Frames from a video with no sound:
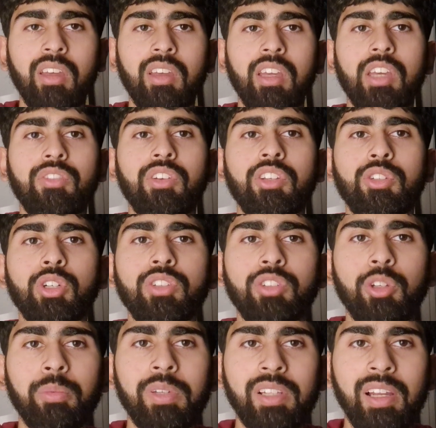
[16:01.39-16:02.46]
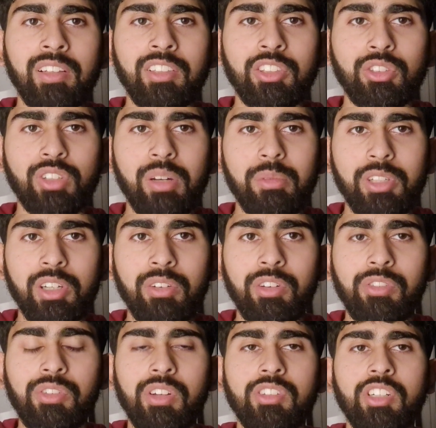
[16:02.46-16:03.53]
If you enjoyed the video, please like and subscribe, share with your
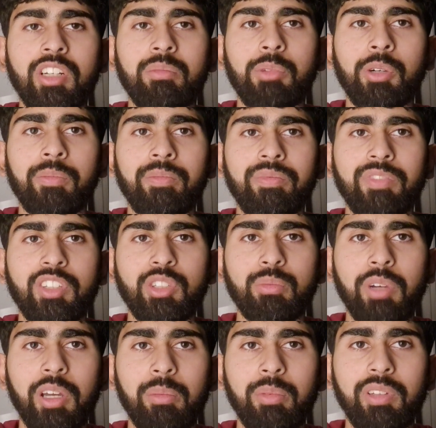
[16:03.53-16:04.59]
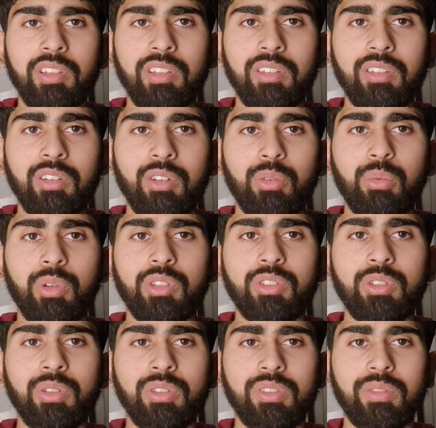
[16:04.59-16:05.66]
friends. Remember, this is my opinion. What's
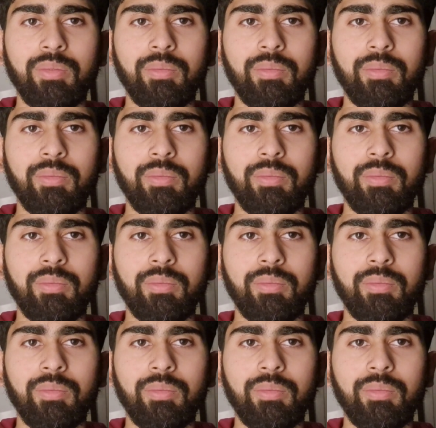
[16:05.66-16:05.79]
yours?